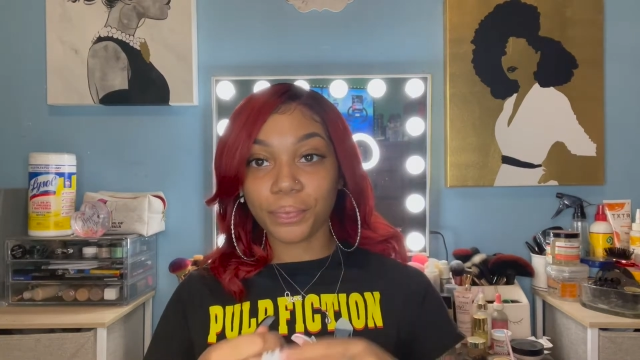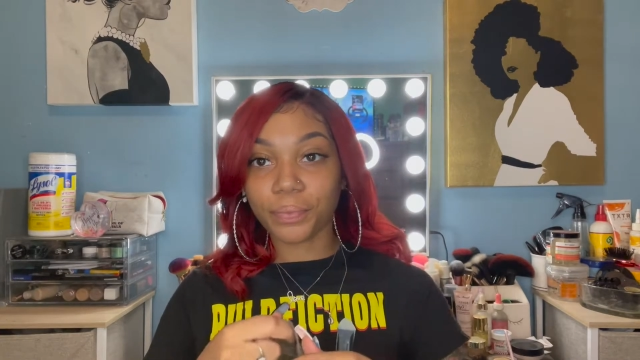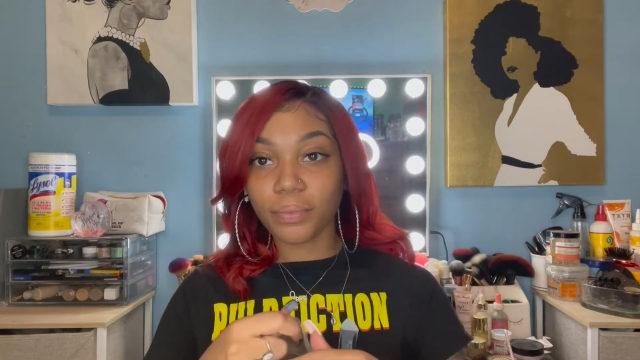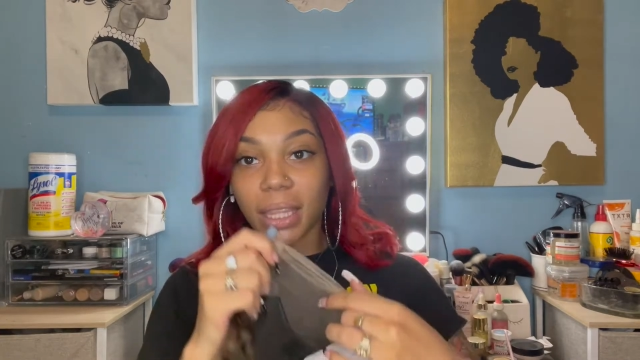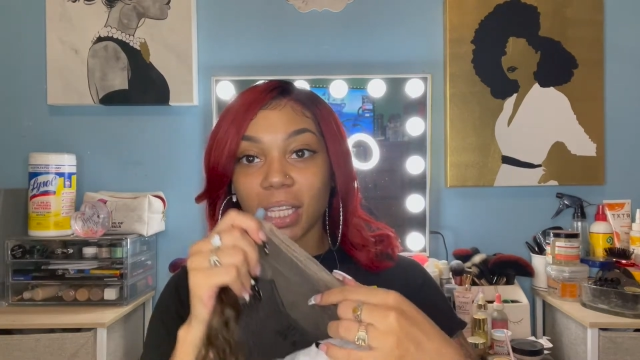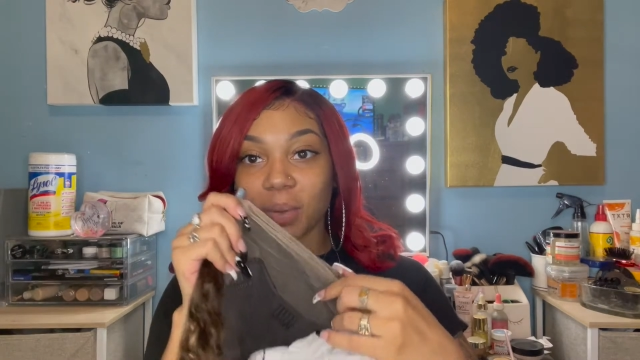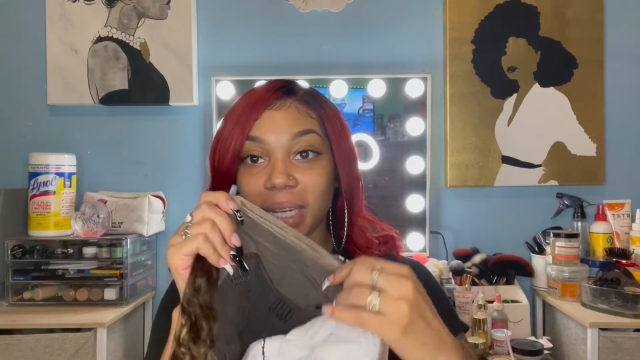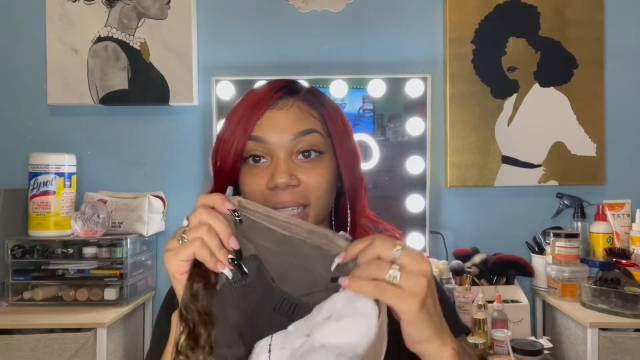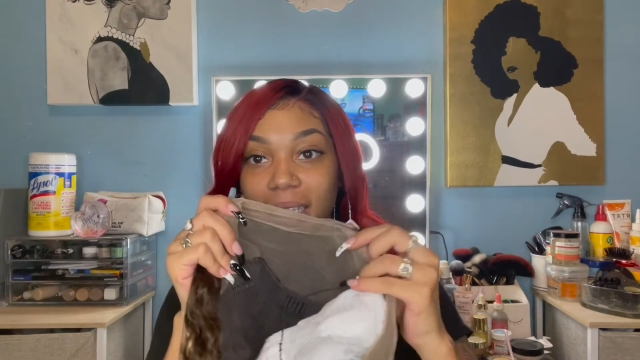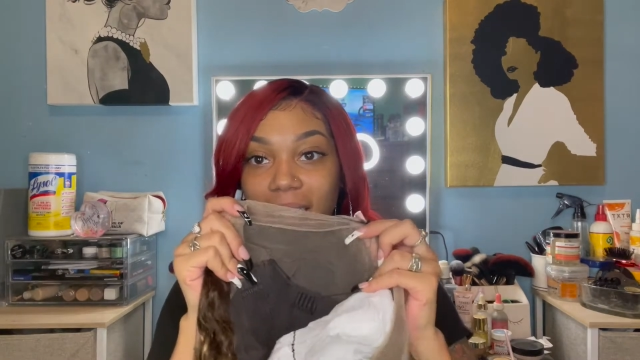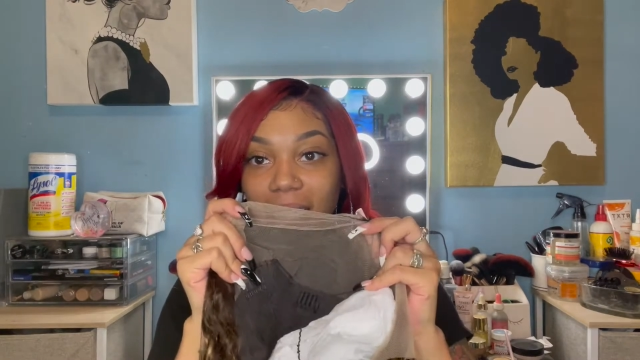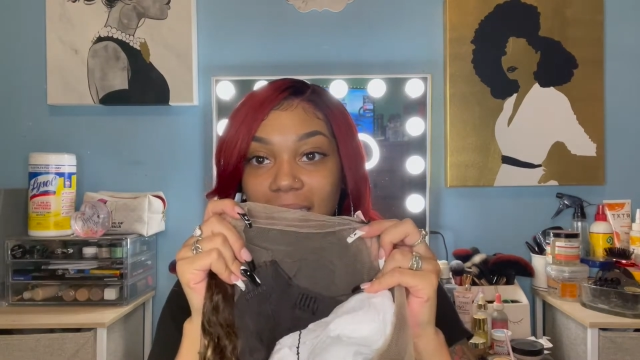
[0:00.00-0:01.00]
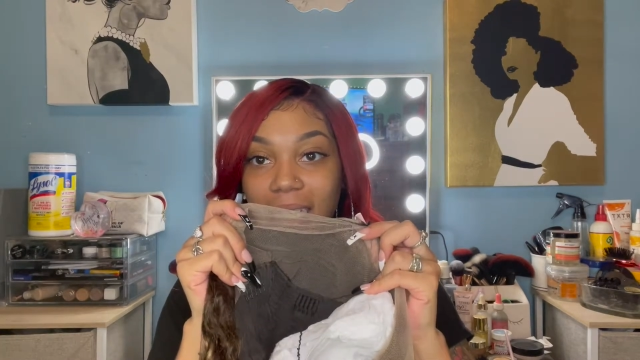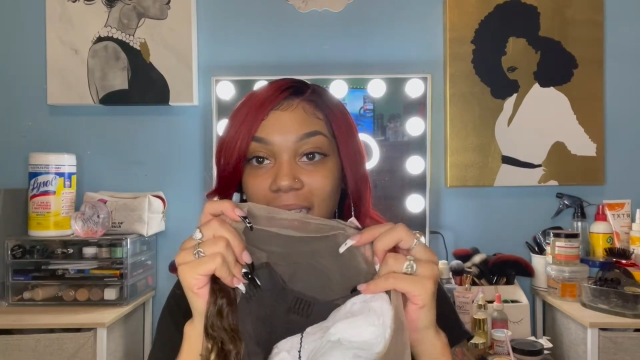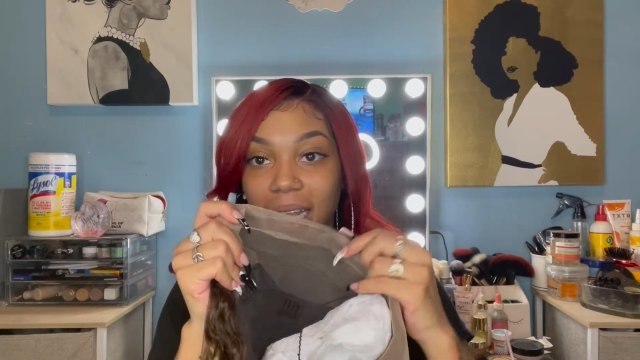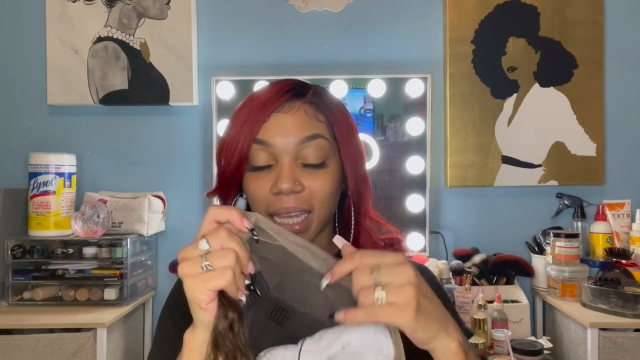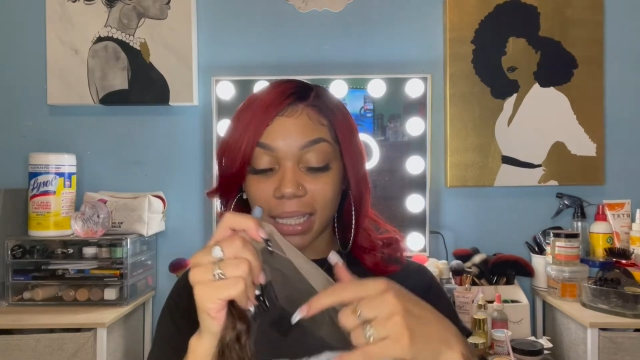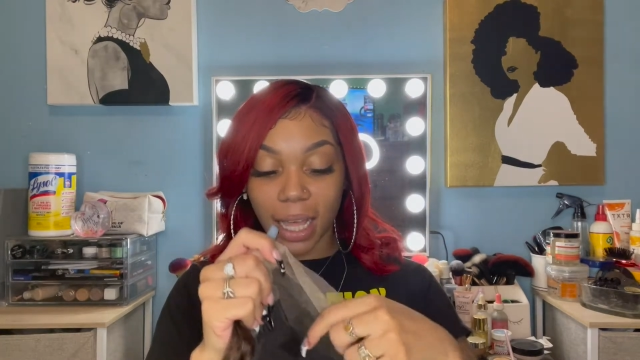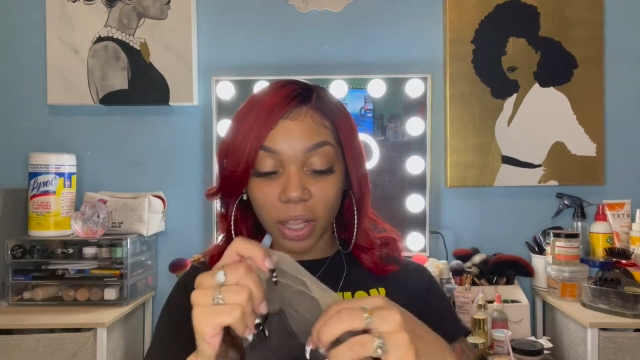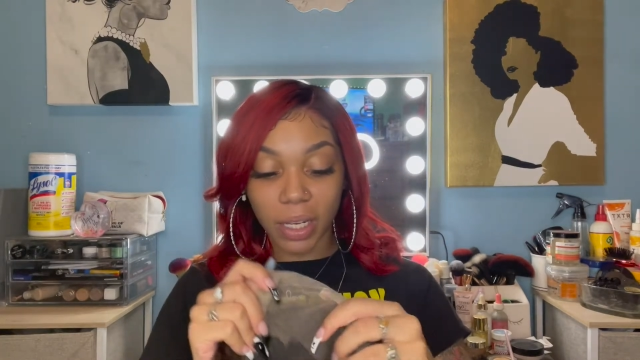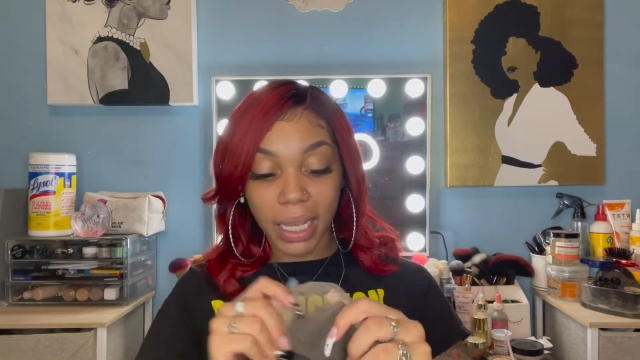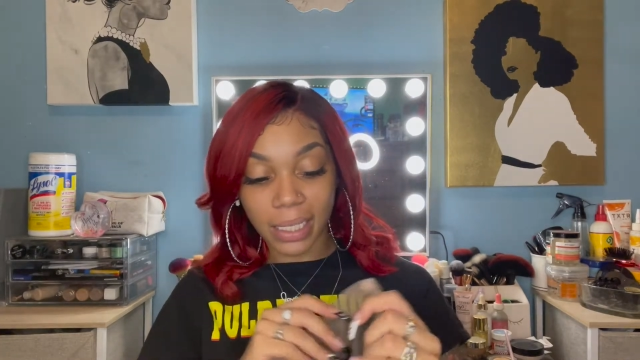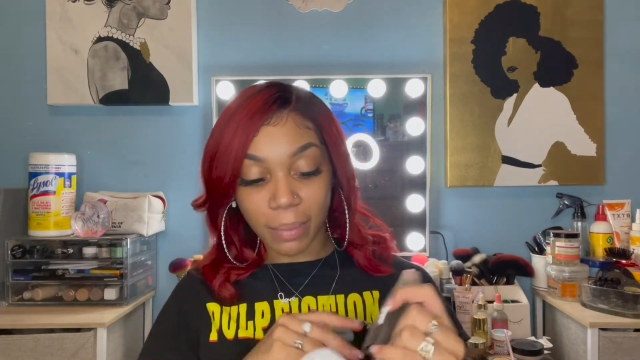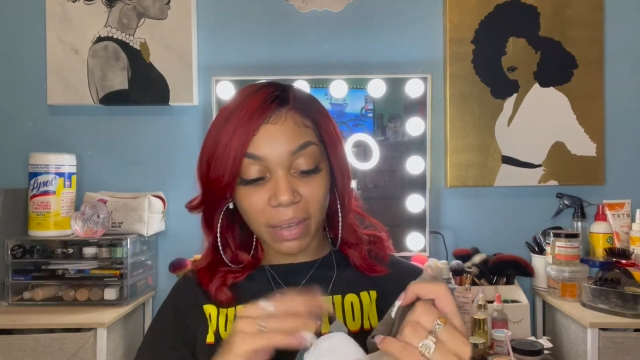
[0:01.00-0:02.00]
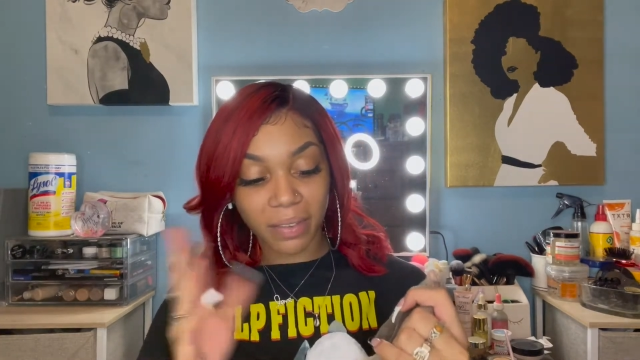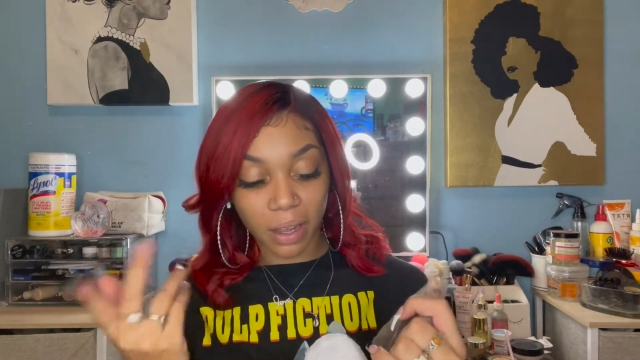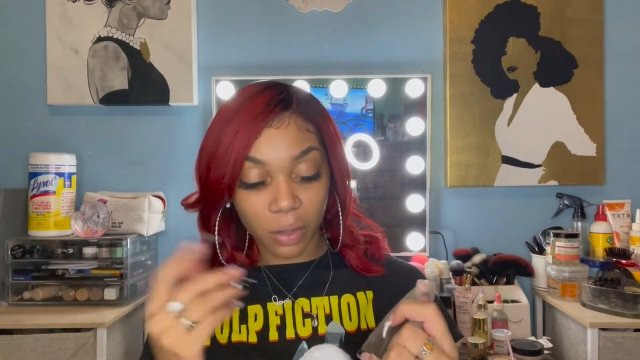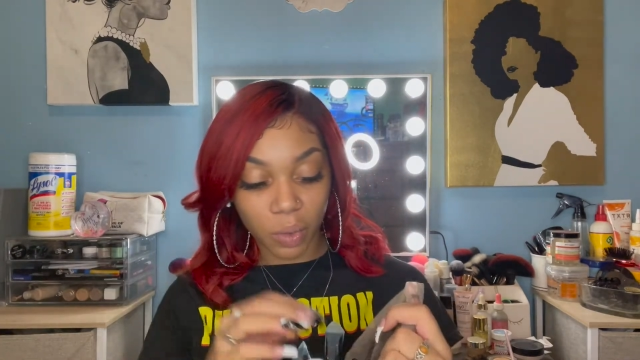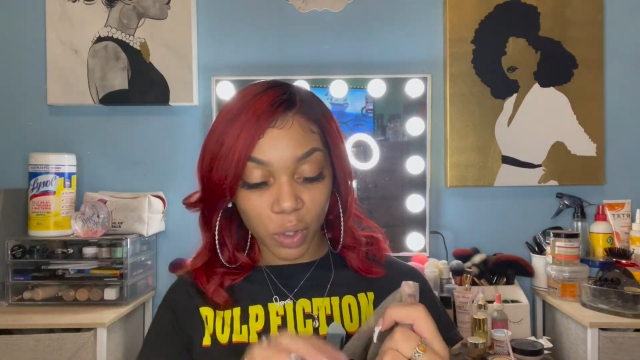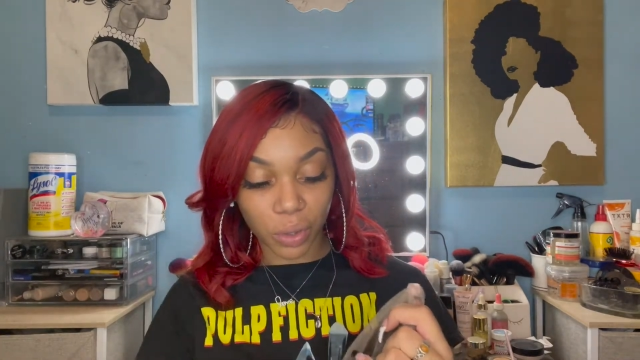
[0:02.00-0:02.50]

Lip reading: This lace is not like the other lace. I believe the other ones